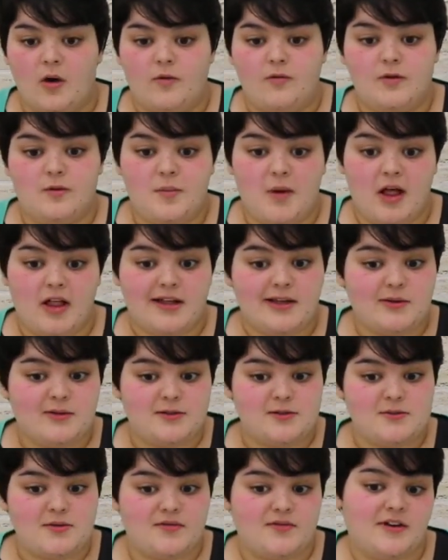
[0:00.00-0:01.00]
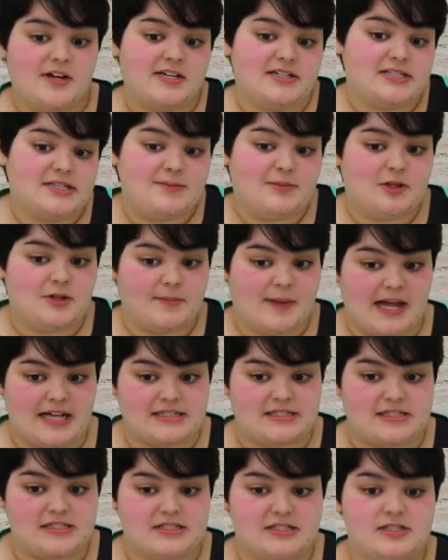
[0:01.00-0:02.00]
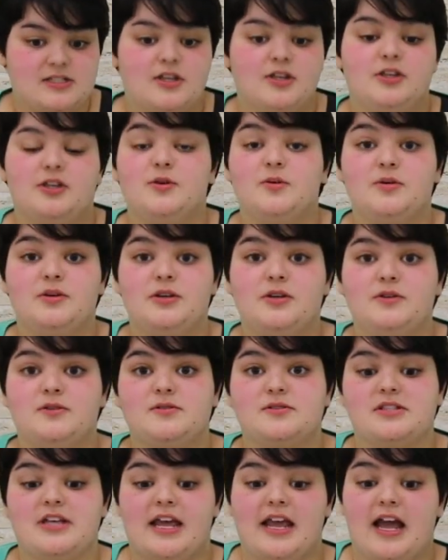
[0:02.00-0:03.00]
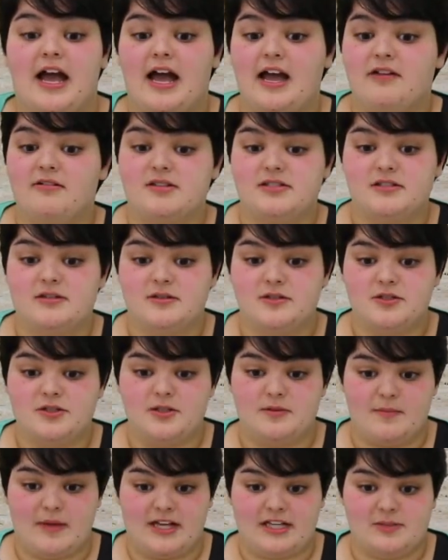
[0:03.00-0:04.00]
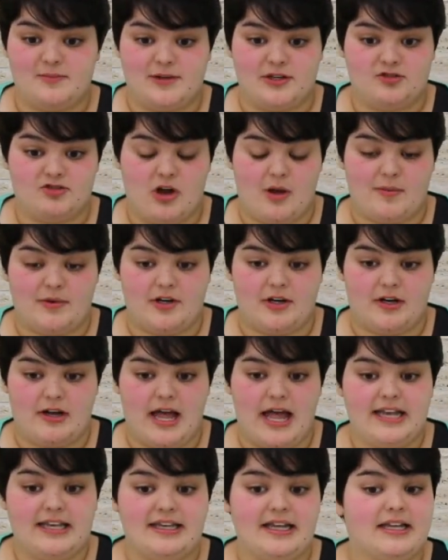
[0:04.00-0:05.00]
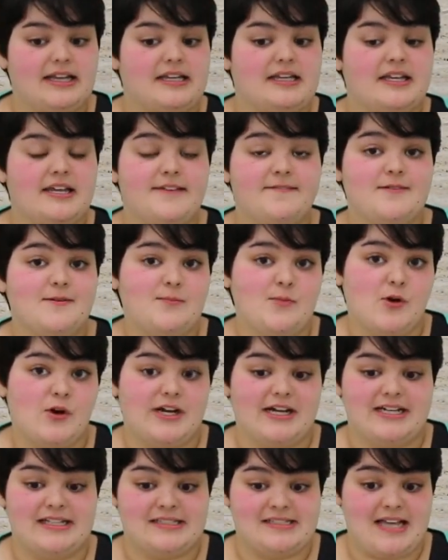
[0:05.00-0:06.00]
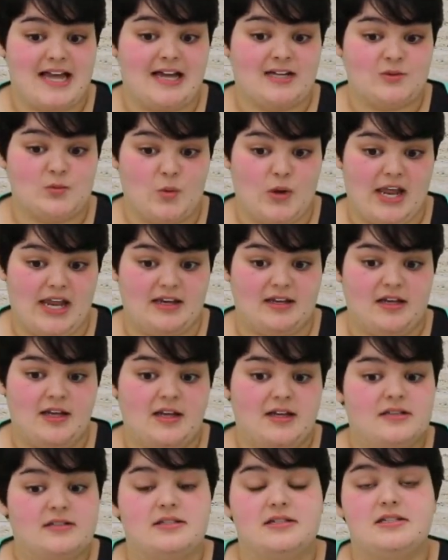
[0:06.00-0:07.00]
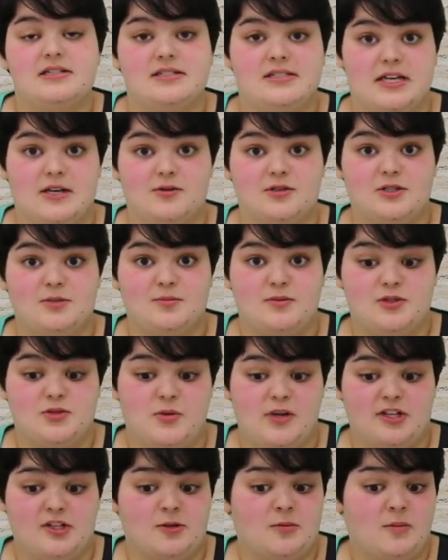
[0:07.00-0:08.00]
For molecules with very similar masses, you would use a high-resolution mass spectrometer and get an even more exact weight to distinguish between